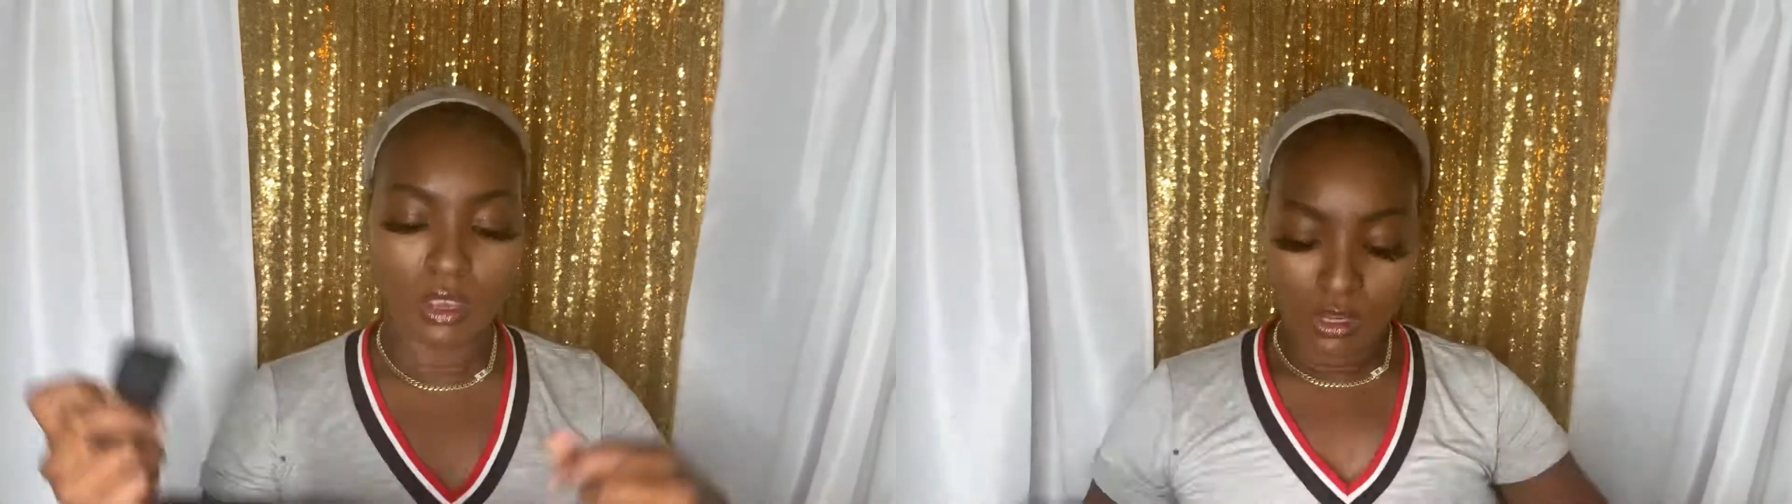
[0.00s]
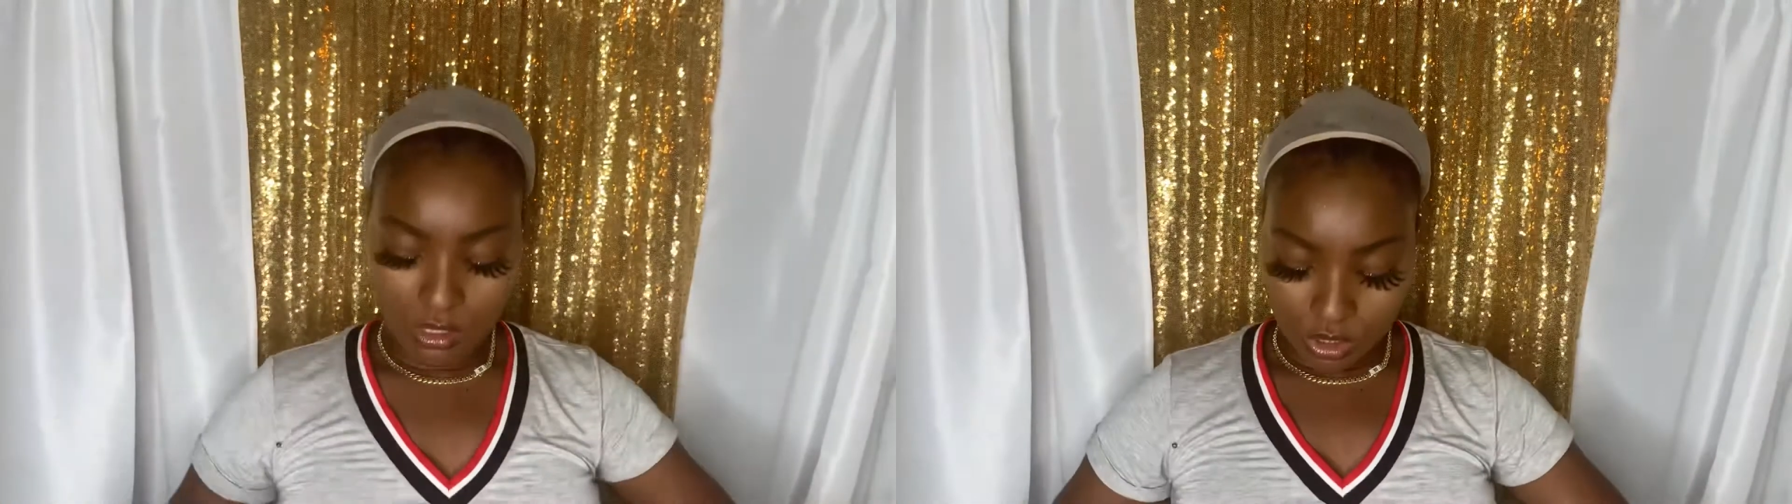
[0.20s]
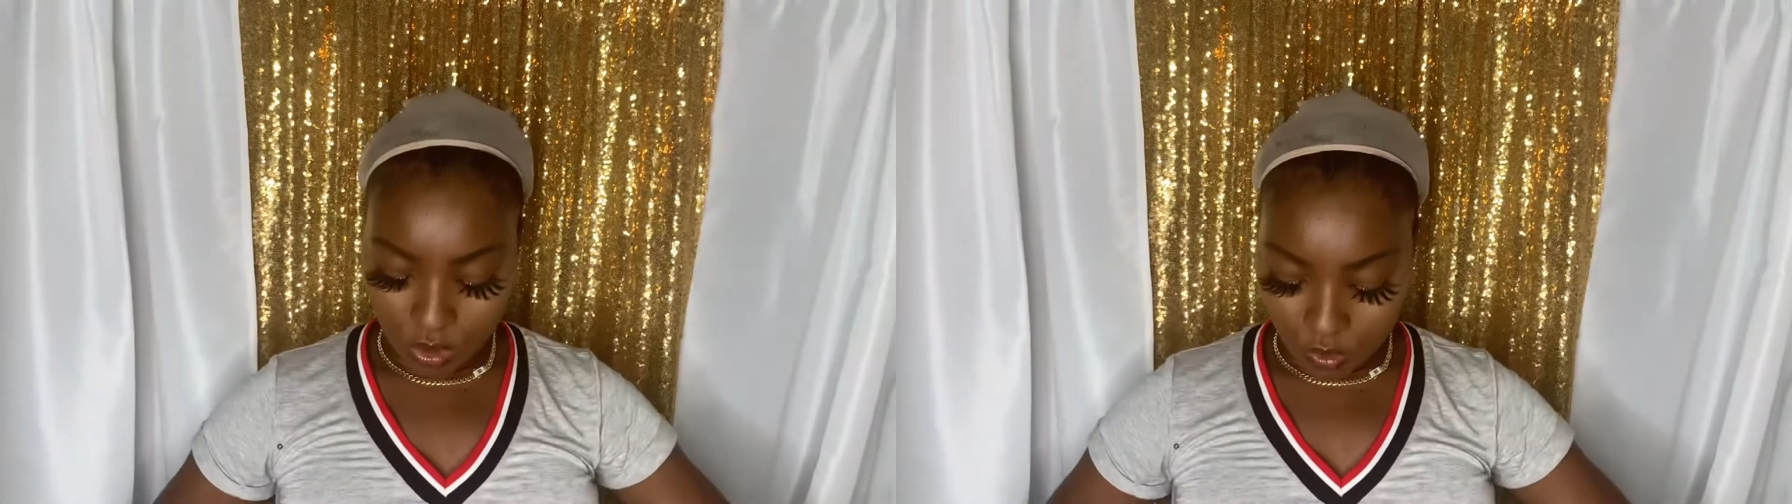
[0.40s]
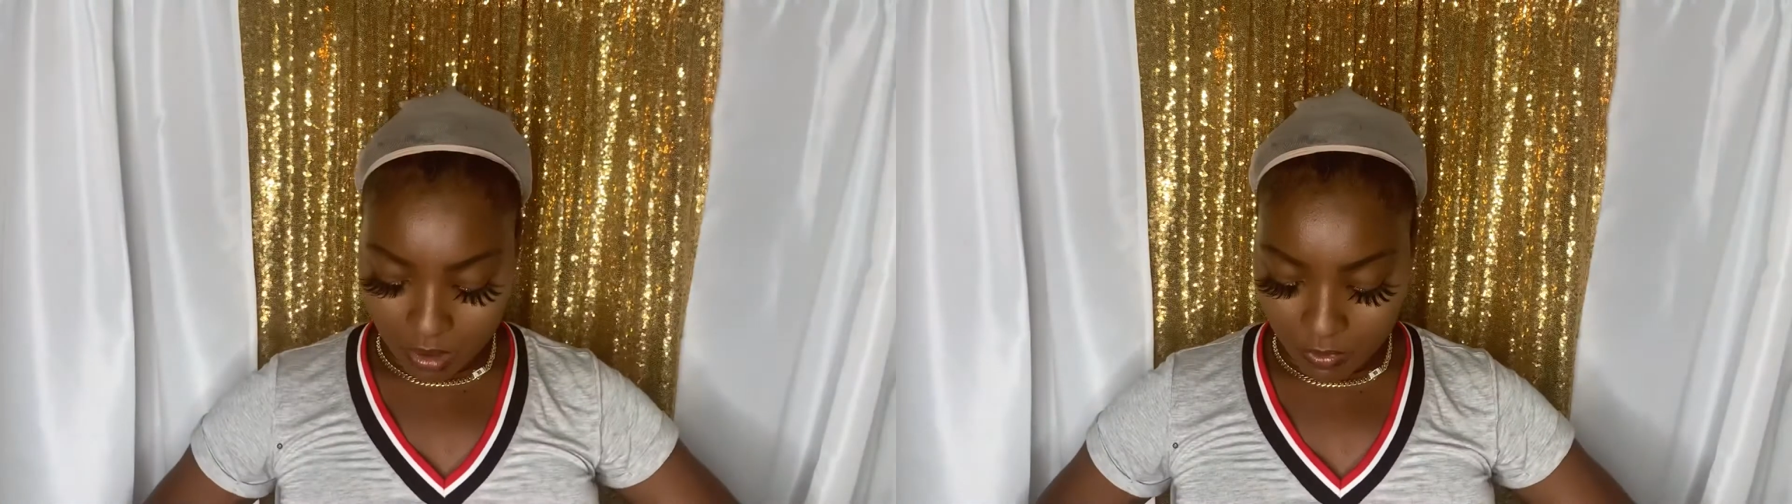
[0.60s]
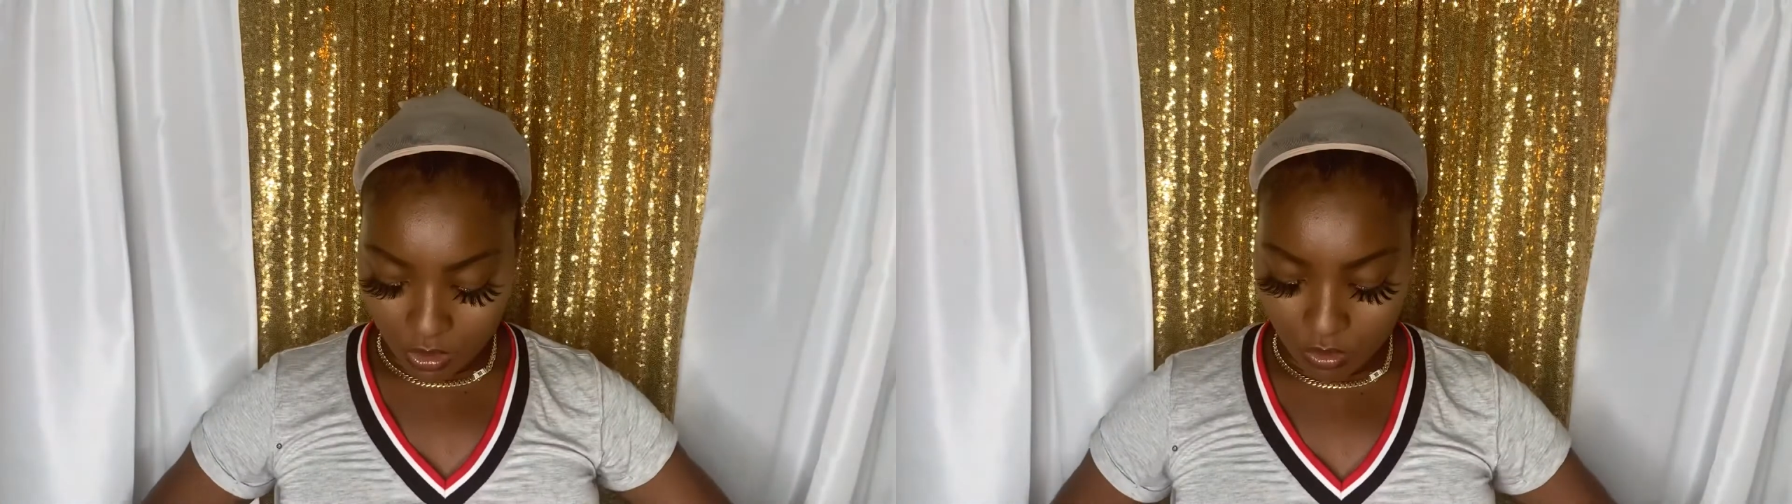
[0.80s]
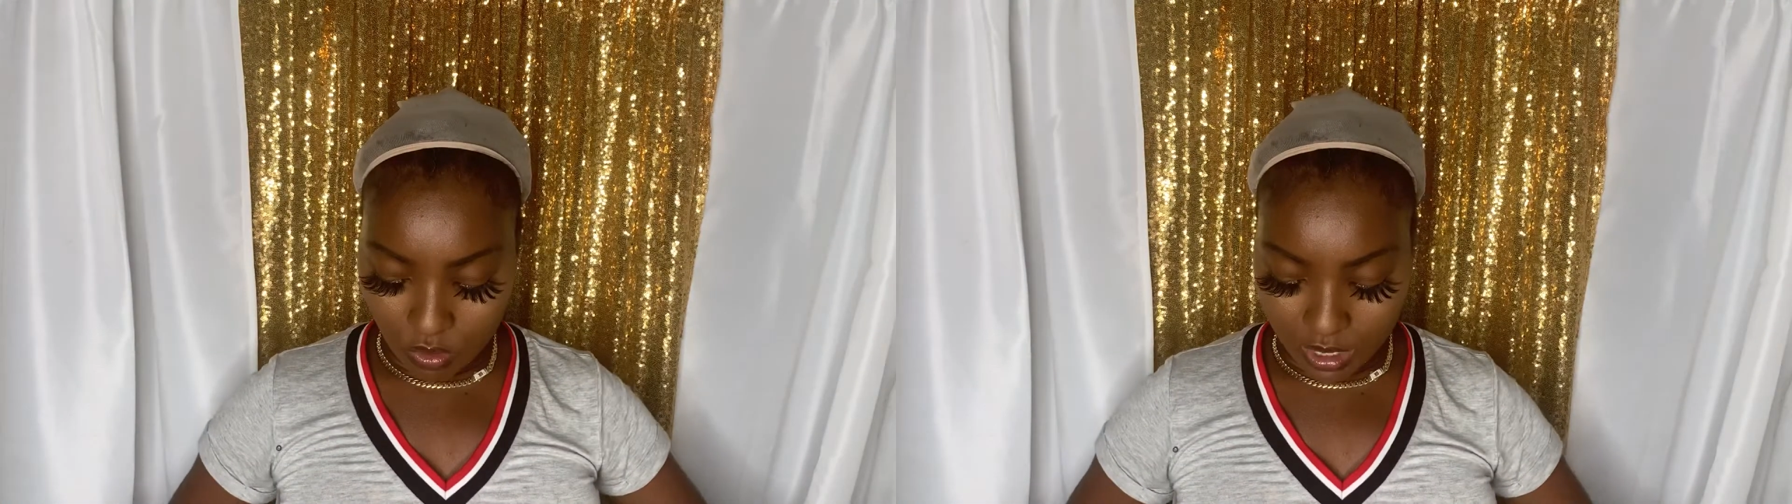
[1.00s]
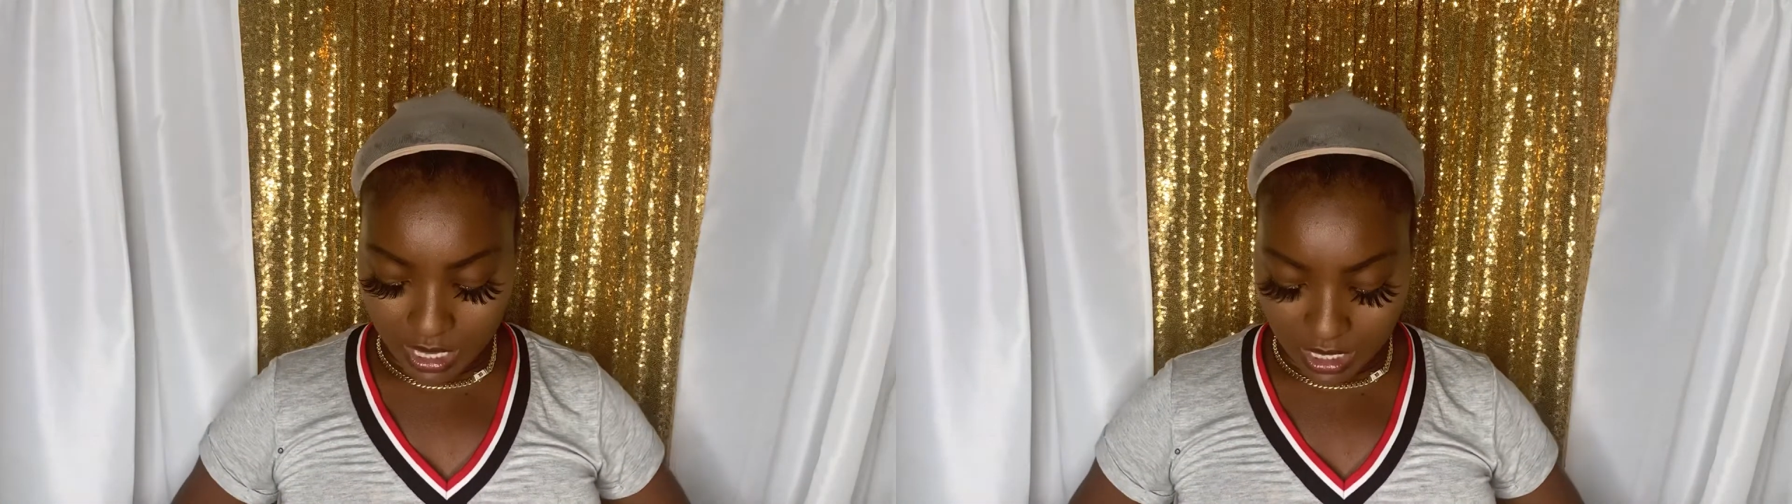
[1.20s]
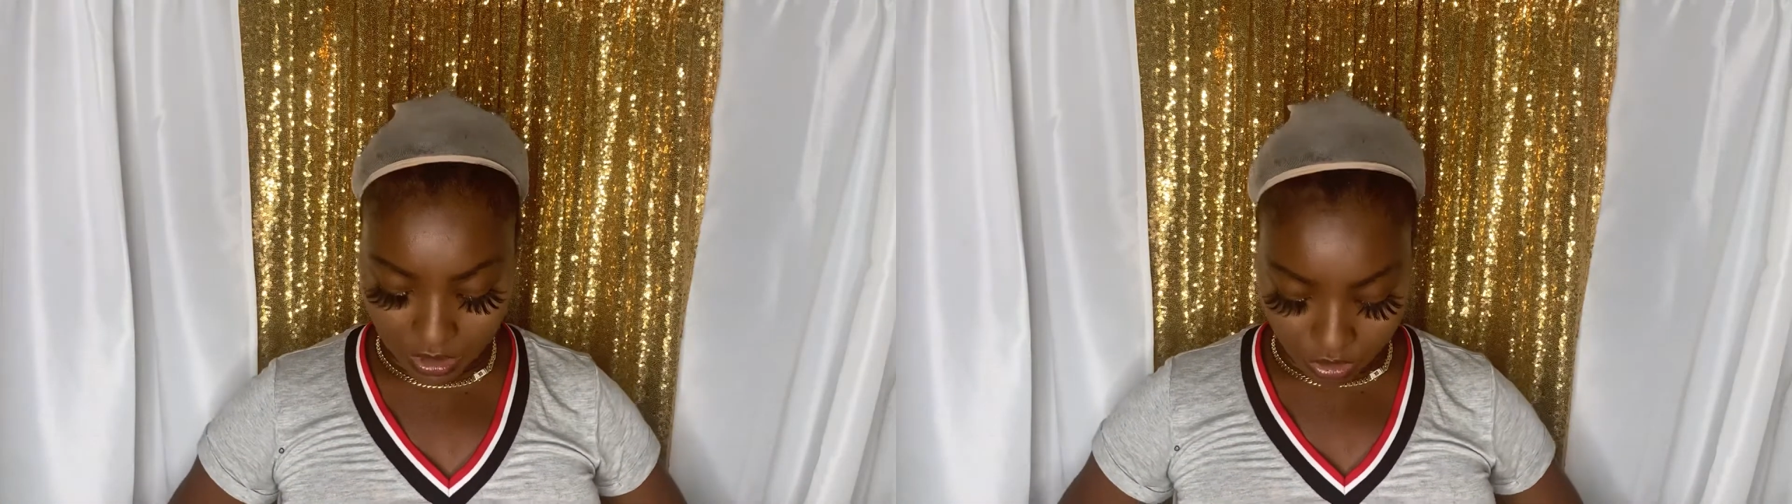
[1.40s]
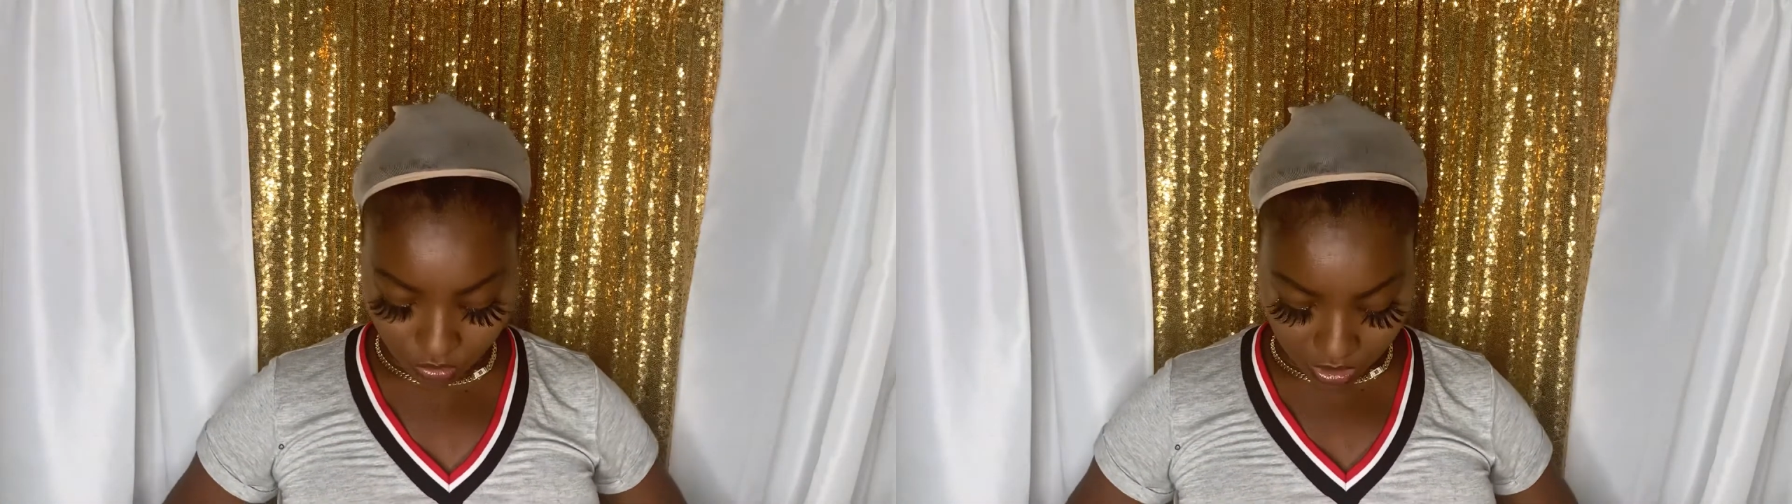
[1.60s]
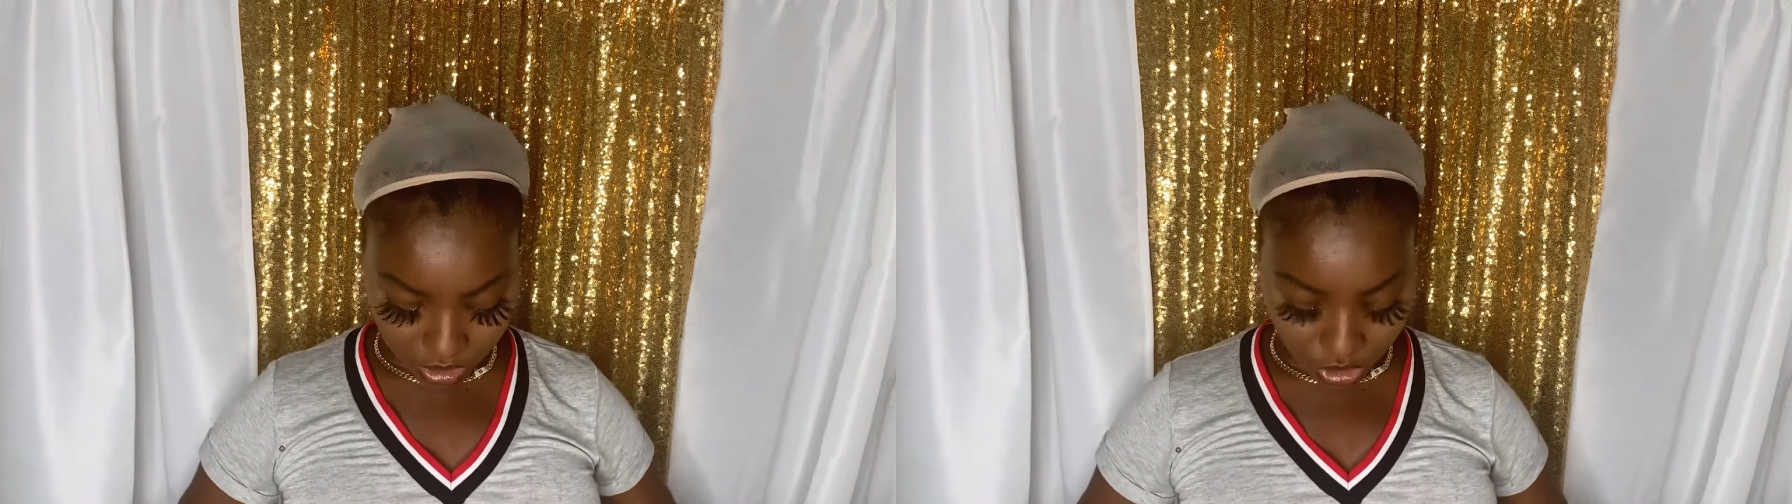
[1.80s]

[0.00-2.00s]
So what I'm going to go ahead and do is